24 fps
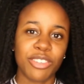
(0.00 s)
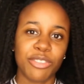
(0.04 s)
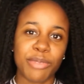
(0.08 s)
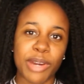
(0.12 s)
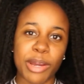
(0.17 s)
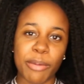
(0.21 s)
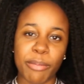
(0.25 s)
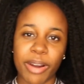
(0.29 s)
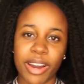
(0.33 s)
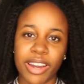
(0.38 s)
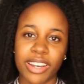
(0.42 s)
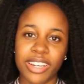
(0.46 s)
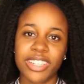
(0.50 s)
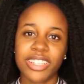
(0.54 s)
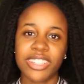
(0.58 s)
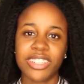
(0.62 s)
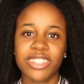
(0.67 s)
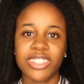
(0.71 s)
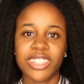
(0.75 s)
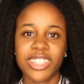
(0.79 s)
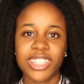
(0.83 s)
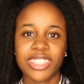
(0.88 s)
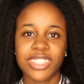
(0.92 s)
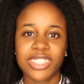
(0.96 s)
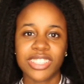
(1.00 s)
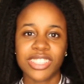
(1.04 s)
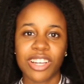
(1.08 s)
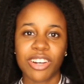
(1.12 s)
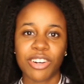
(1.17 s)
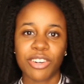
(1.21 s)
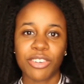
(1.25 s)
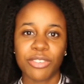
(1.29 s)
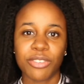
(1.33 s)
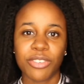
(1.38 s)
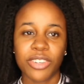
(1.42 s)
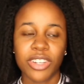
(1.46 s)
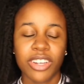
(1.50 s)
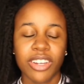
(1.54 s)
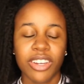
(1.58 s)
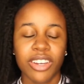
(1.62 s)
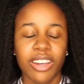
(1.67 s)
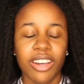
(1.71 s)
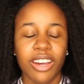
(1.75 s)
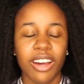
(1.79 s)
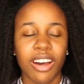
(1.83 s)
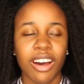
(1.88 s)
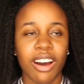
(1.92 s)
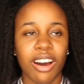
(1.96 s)
my body healing itself.
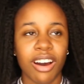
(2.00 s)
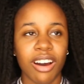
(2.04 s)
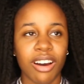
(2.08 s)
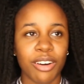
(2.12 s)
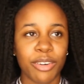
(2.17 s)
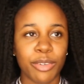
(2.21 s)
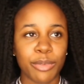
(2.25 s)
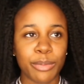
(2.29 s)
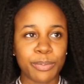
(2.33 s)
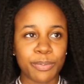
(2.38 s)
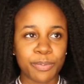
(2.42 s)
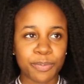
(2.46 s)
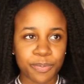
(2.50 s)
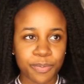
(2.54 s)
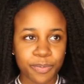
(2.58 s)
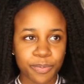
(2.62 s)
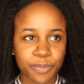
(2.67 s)
And